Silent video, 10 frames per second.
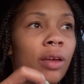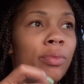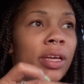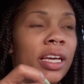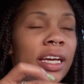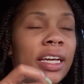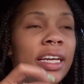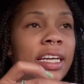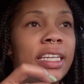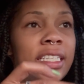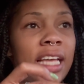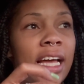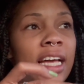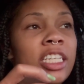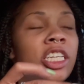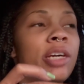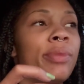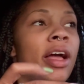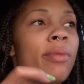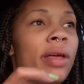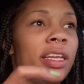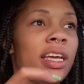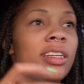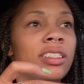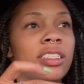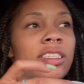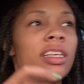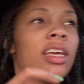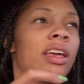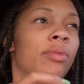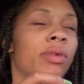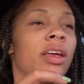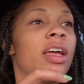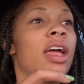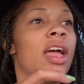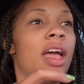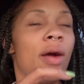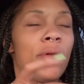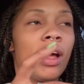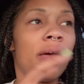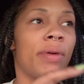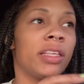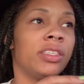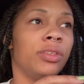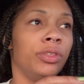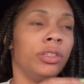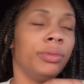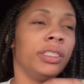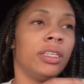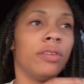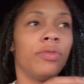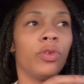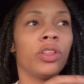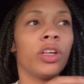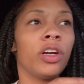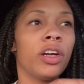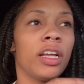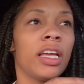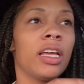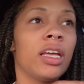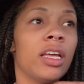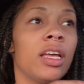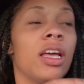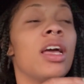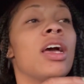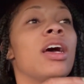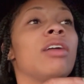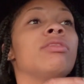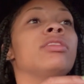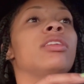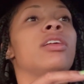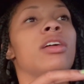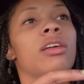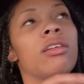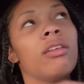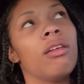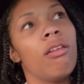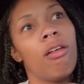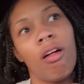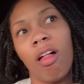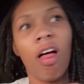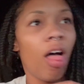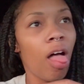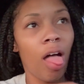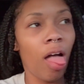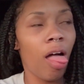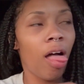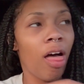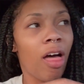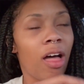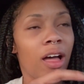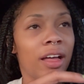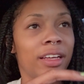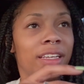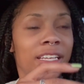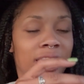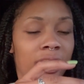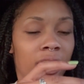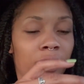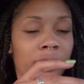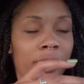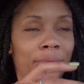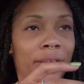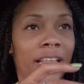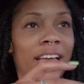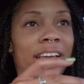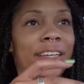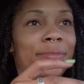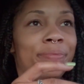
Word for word: because I got Jeremiah back down to sleep. But when I got back to the room, it said 4.30. I was like, oh, because I thought it was going to be like,